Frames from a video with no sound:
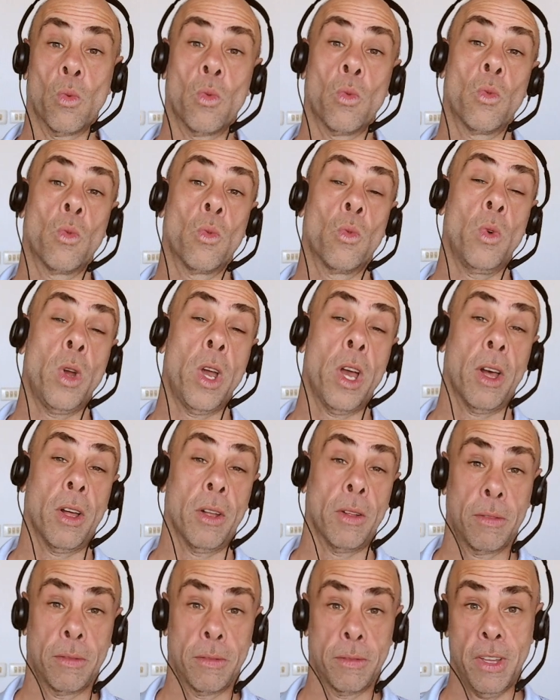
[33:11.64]
Well,
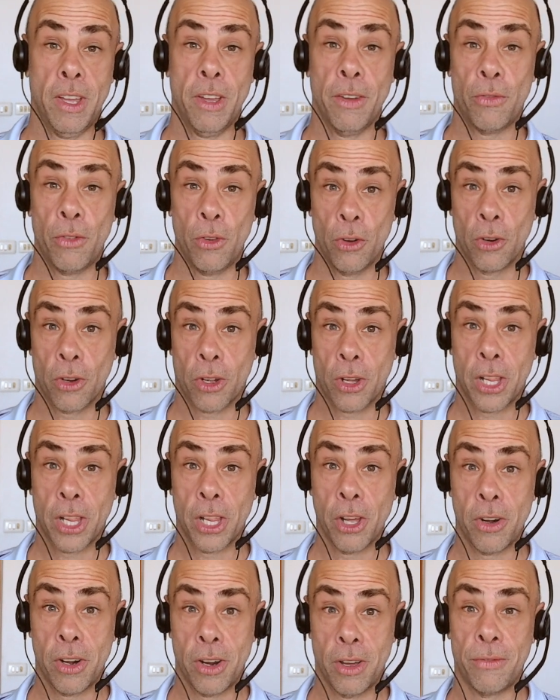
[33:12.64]
if you're clear
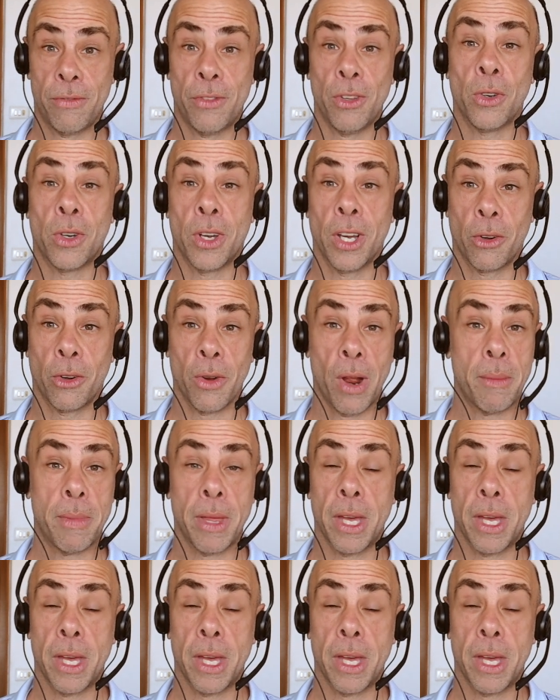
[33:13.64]
enough, you can grab that.